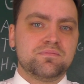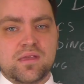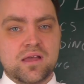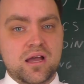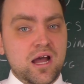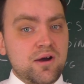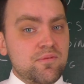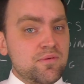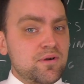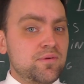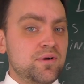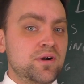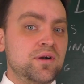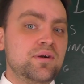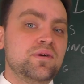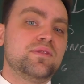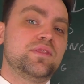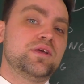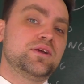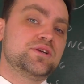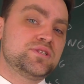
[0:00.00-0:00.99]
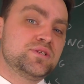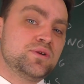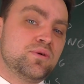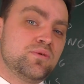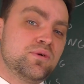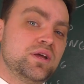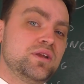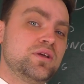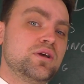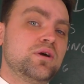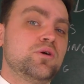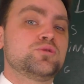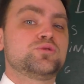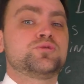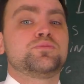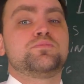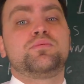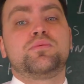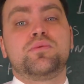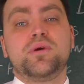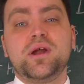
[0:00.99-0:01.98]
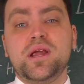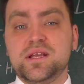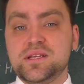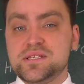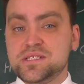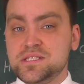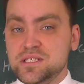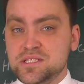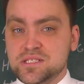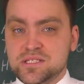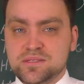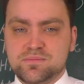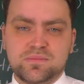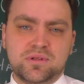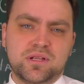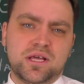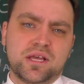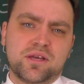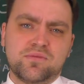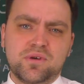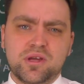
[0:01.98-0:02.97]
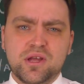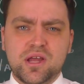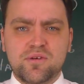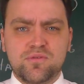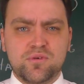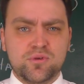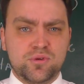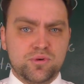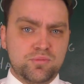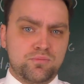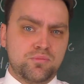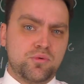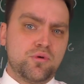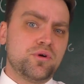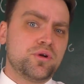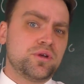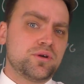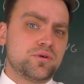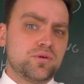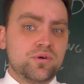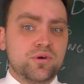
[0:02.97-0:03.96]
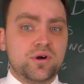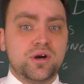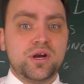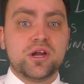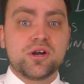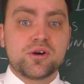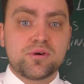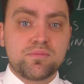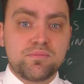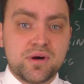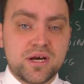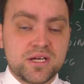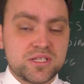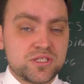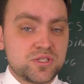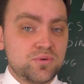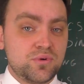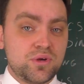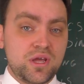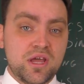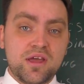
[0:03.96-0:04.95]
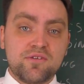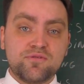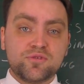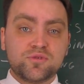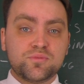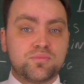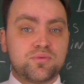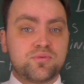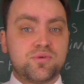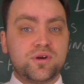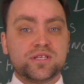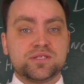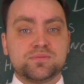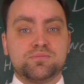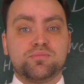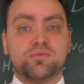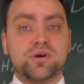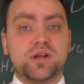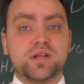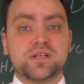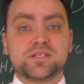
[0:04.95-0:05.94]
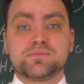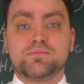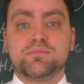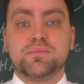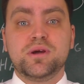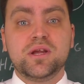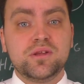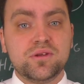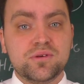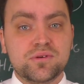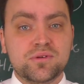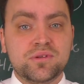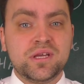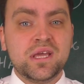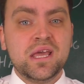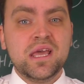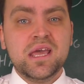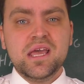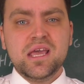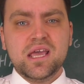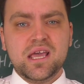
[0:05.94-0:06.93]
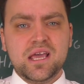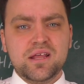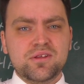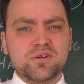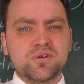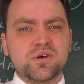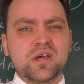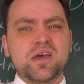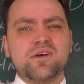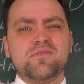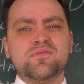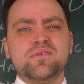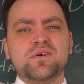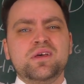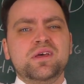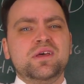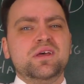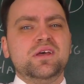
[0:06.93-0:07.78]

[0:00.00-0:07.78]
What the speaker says: However, there is no any auto brake system like we have on a Boeing or Airbus, so we have to press brakes manually, and if you have